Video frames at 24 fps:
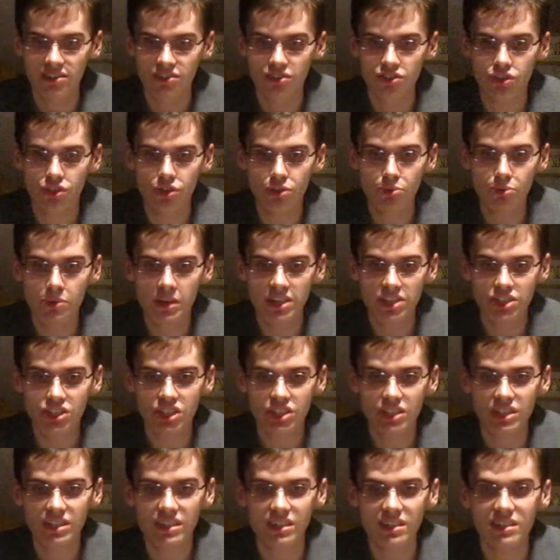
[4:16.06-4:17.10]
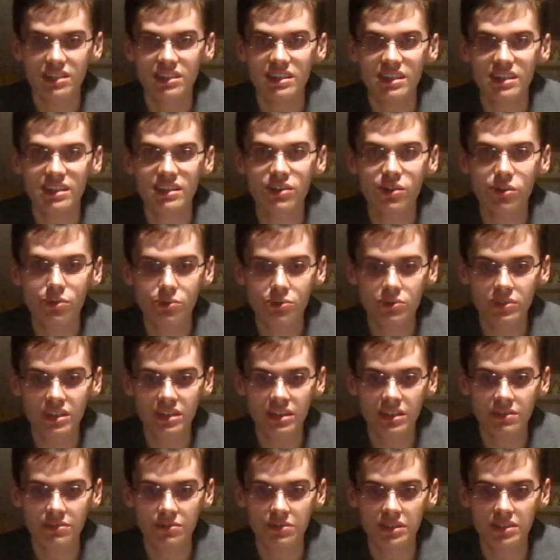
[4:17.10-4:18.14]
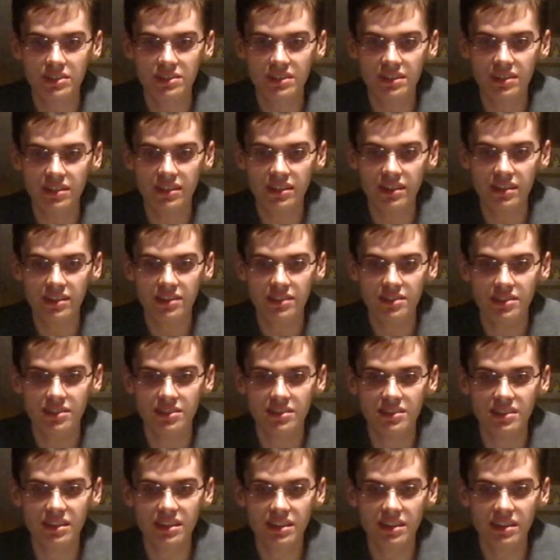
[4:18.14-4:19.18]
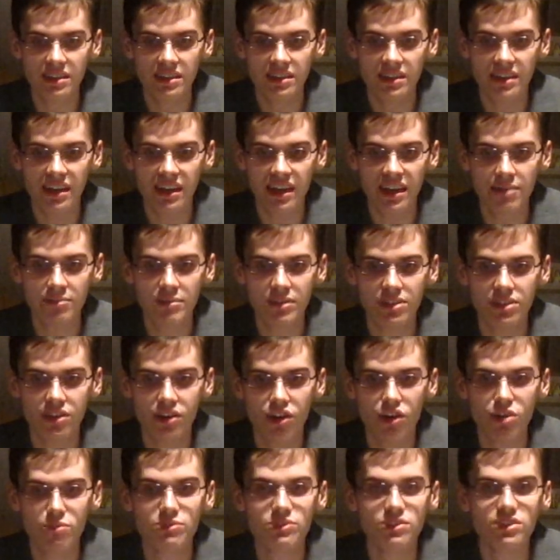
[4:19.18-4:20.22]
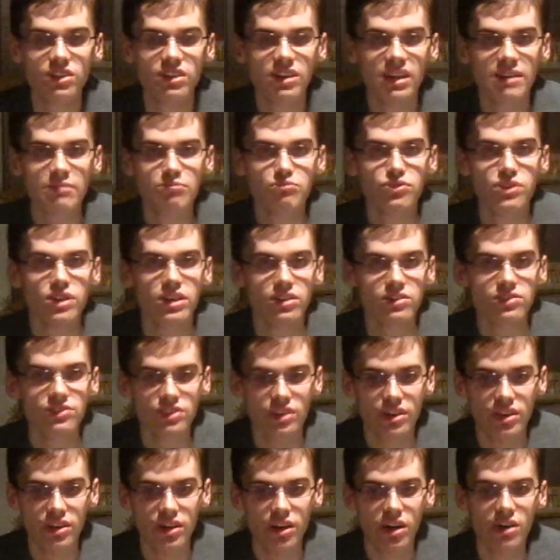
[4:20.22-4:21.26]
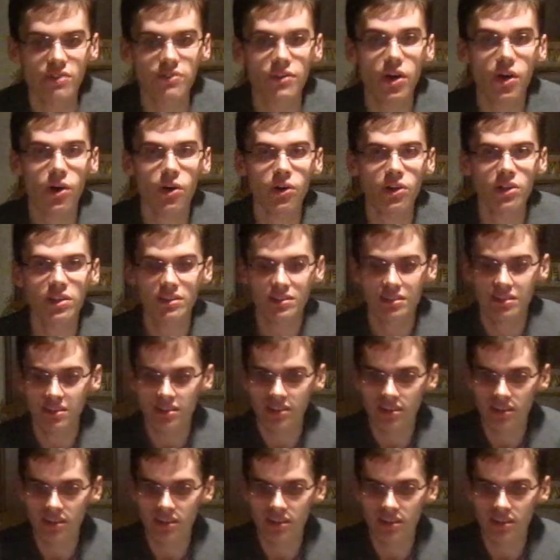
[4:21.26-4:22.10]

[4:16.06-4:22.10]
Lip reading: to which he only recently succeeded amid the hopes and prayers of all.